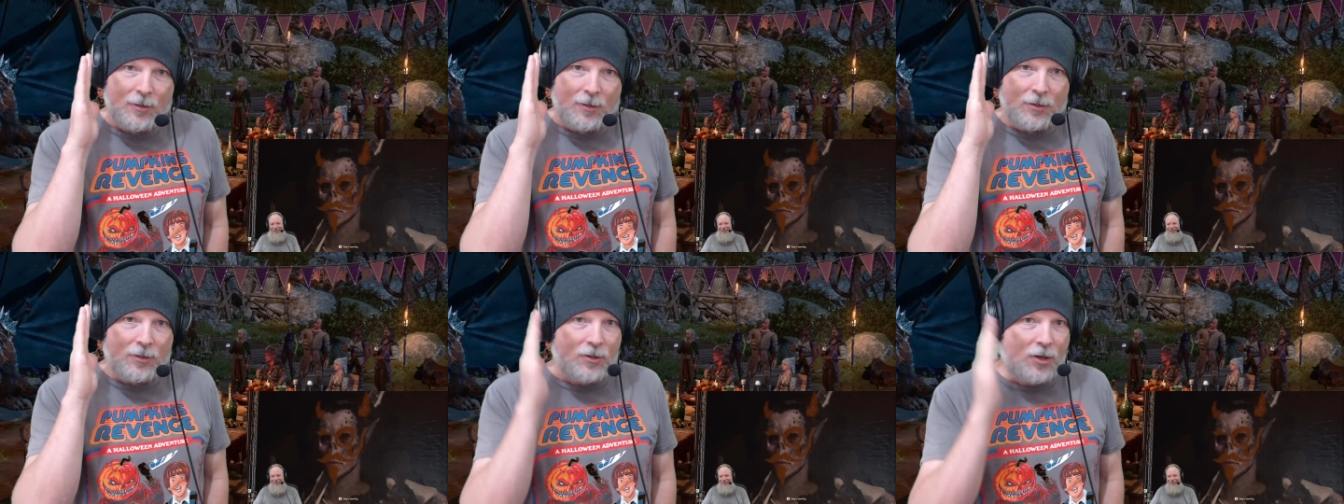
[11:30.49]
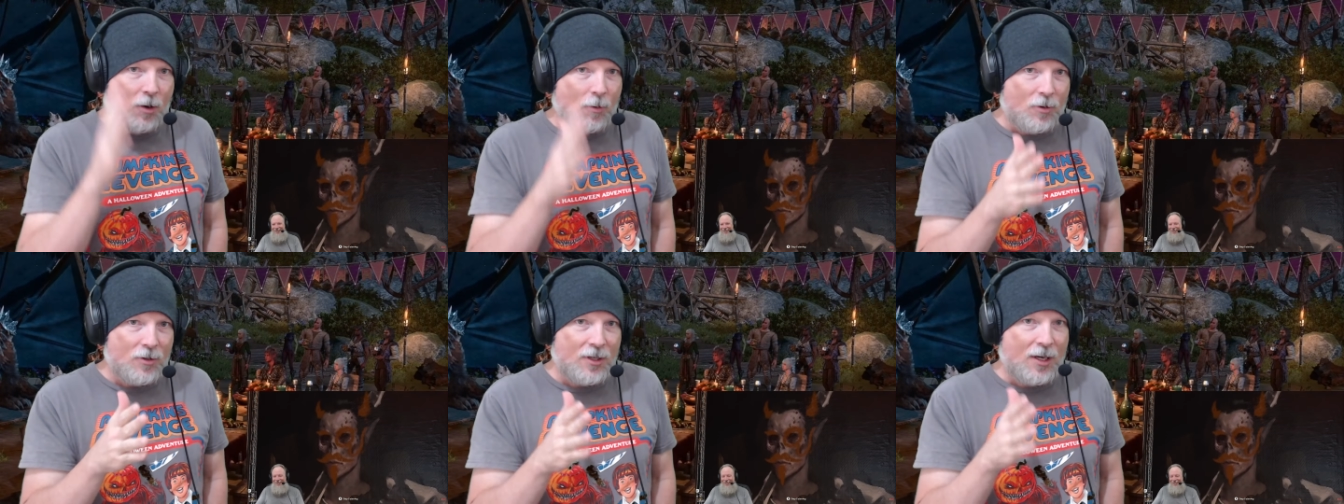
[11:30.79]

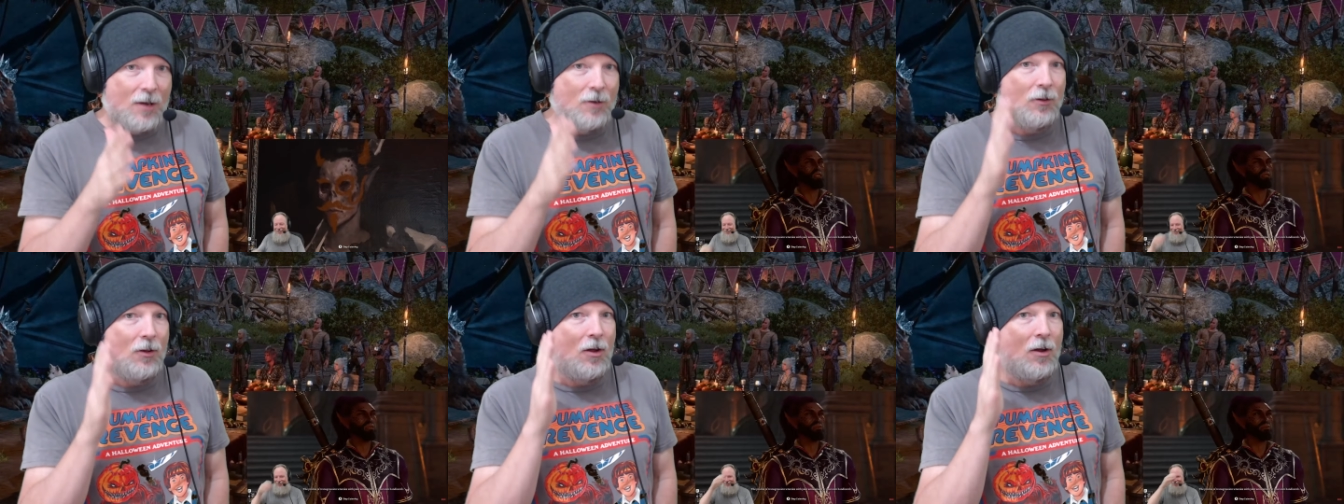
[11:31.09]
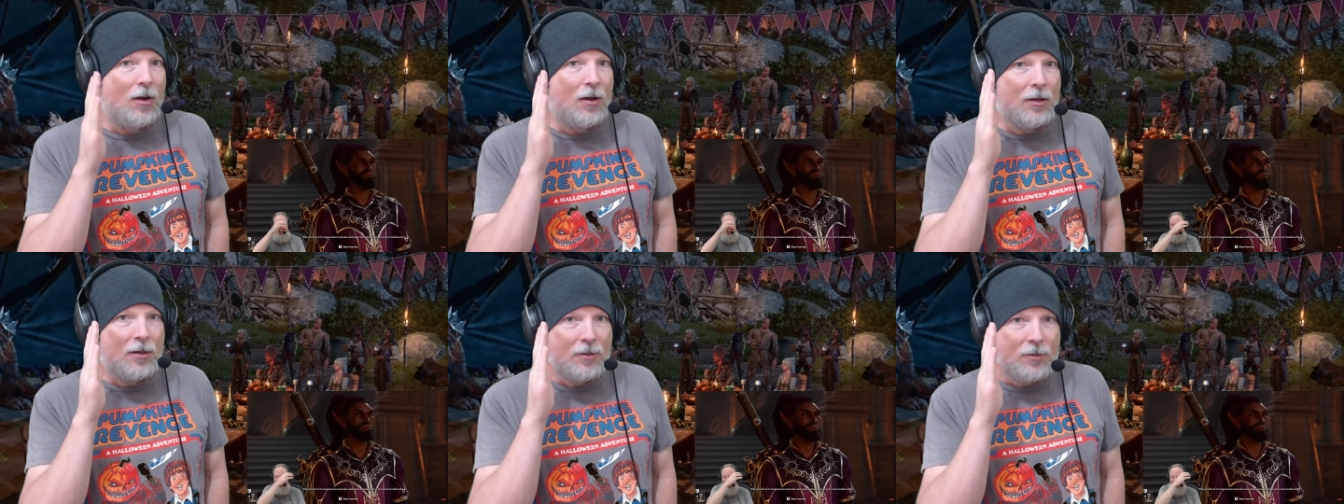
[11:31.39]
Star Wars
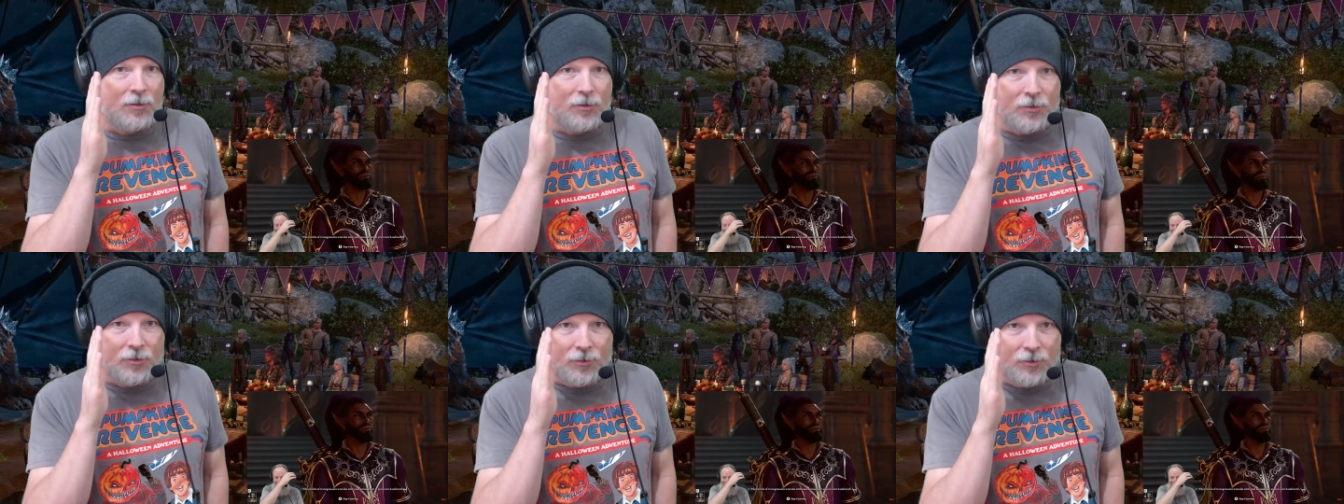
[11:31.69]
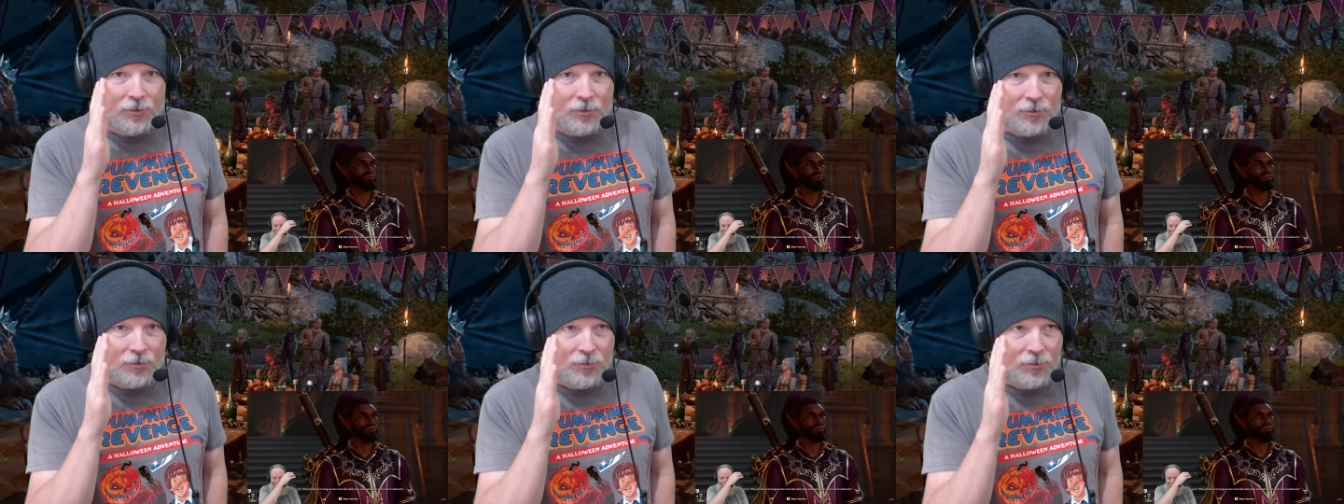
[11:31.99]
Outlaws,
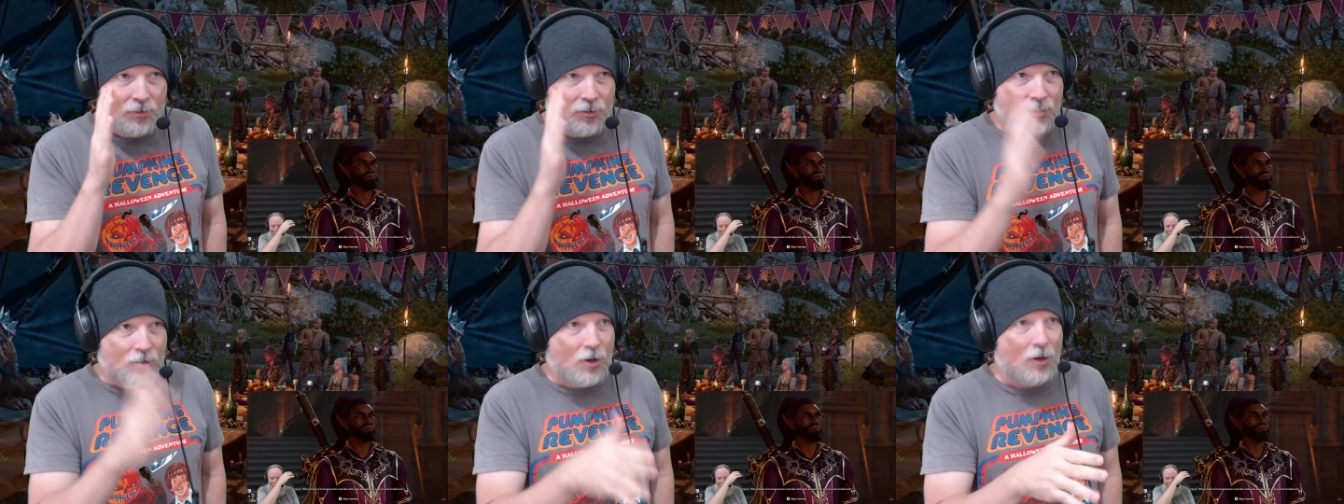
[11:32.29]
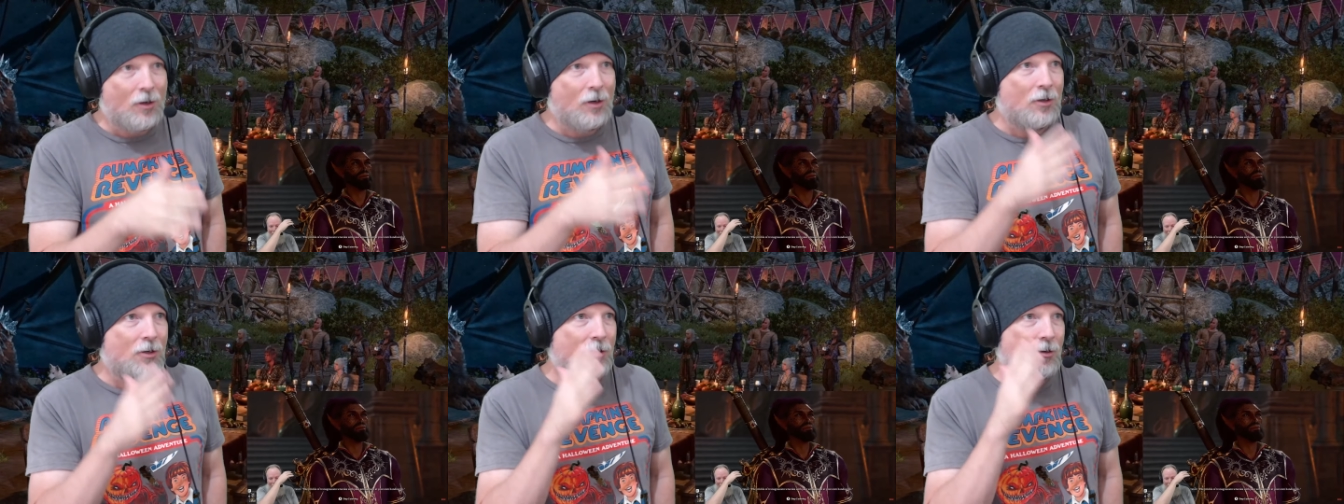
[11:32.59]

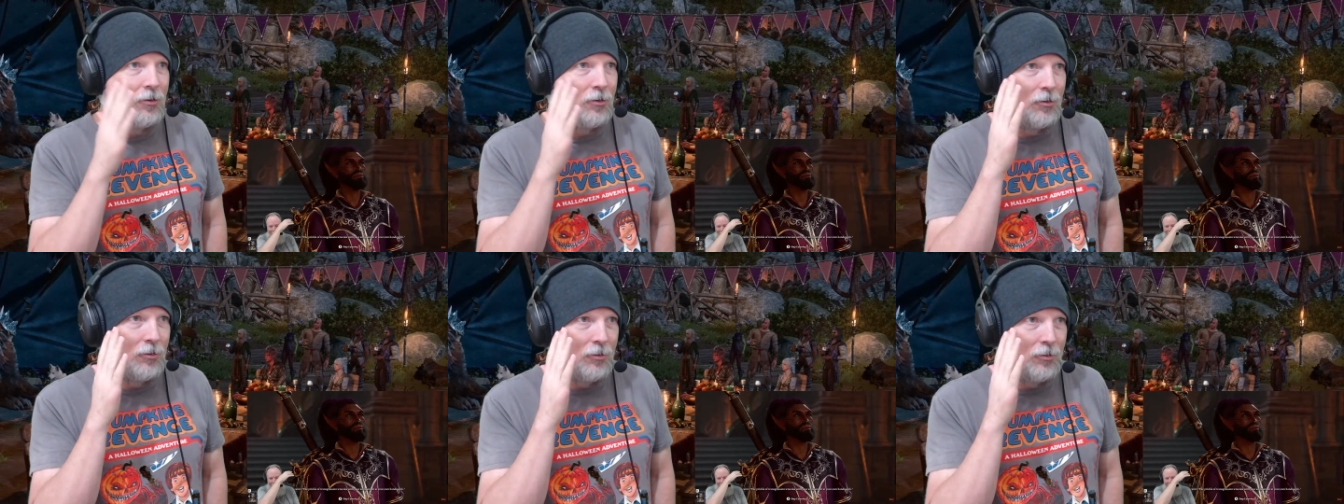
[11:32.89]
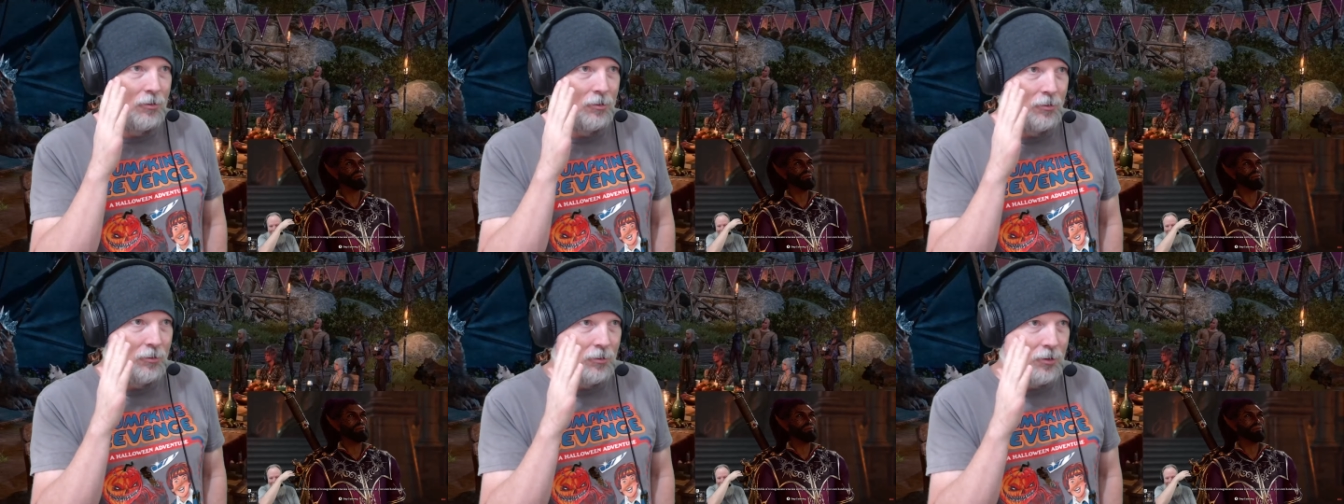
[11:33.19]
Stalker
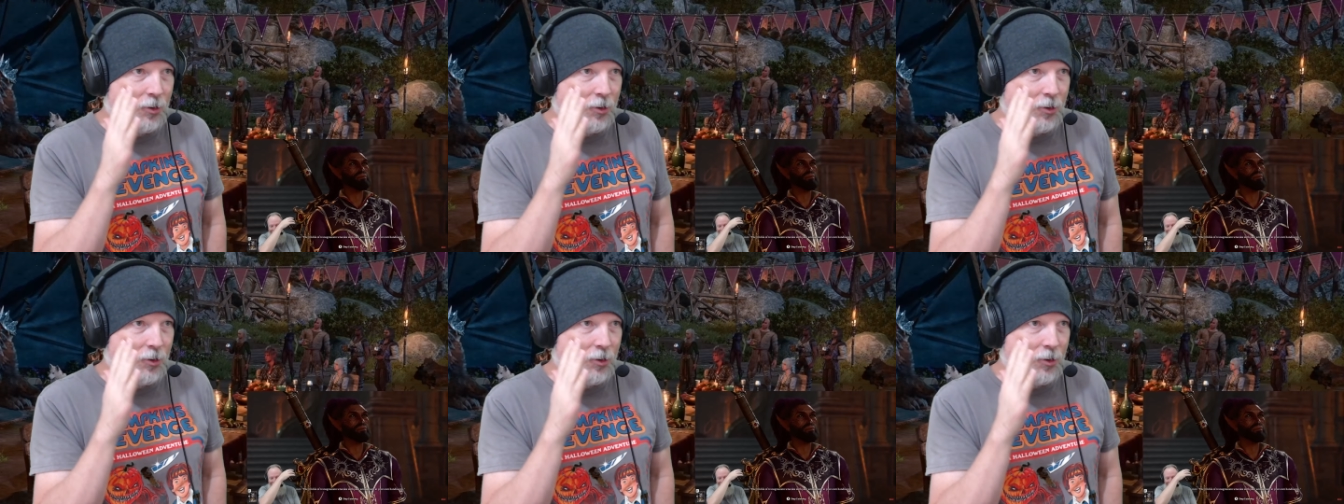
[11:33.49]
two,